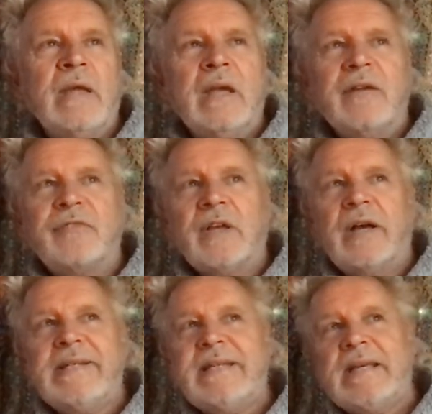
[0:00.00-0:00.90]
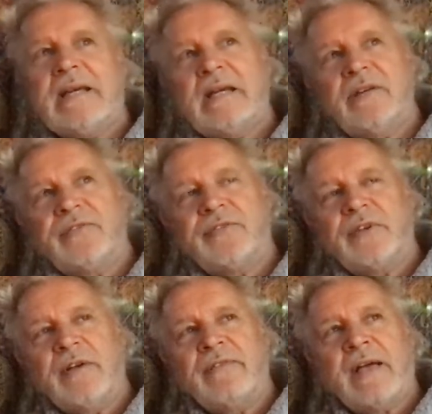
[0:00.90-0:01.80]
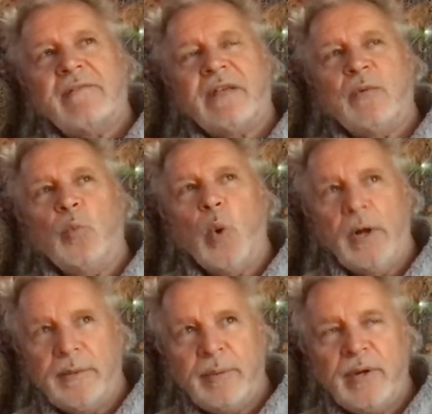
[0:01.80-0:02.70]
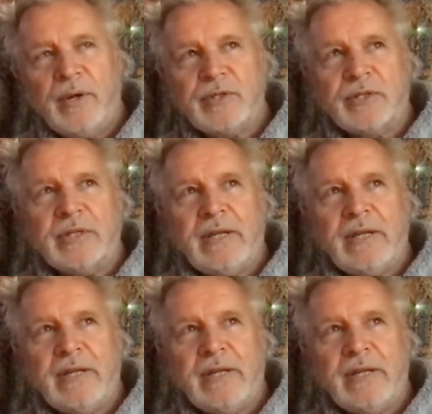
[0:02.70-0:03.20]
if the idea of having one person